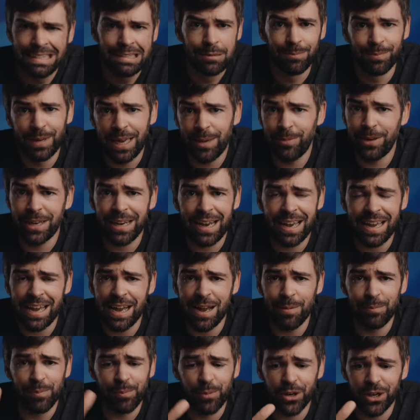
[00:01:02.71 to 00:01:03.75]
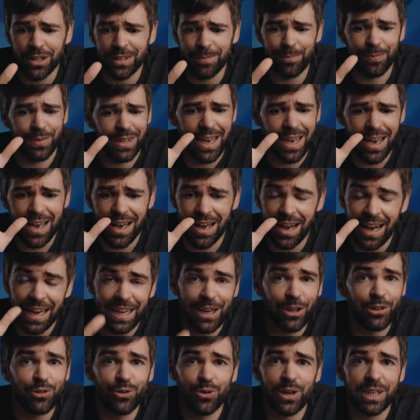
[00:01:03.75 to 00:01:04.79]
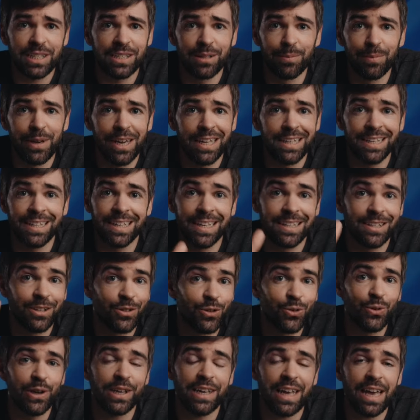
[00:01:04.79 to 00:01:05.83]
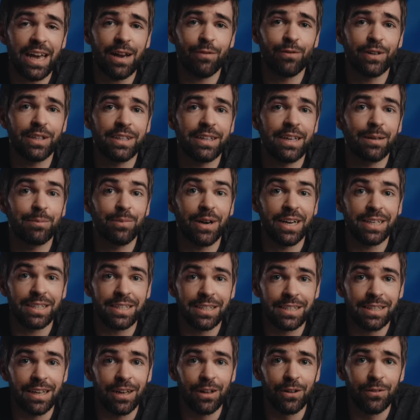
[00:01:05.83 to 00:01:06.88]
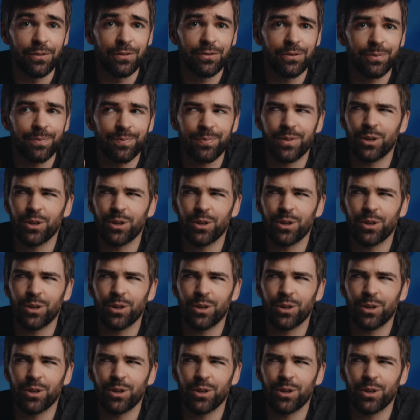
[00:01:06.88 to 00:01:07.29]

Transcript: Maybe I am, but yeah, I underestimated it, doing everything myself.